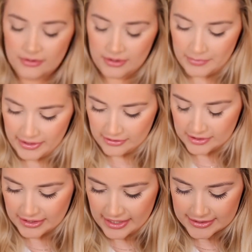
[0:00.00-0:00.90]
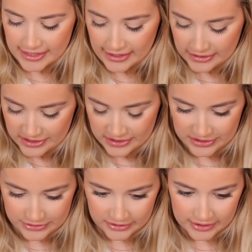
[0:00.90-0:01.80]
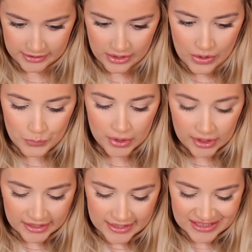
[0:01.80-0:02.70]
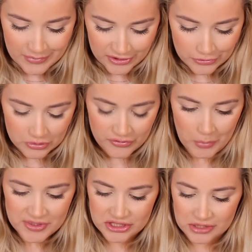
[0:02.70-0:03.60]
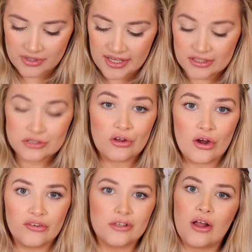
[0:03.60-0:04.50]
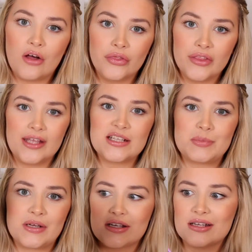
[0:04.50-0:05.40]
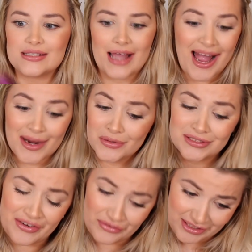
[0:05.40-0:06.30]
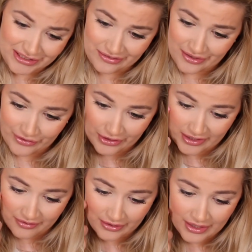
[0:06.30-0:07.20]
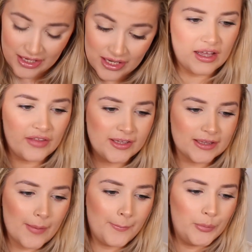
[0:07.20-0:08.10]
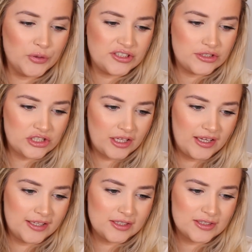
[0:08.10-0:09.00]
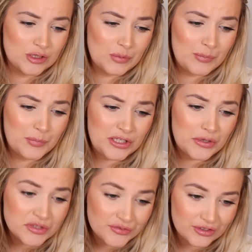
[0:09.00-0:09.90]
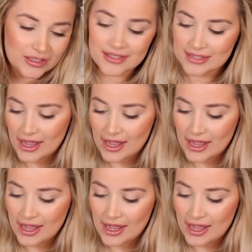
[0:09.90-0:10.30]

Oh my god, that is actually stunning. Please let me know if you want me to do a tutorial on this, because I will definitely do that for you. I think that buzzing shade is going to be beautiful as a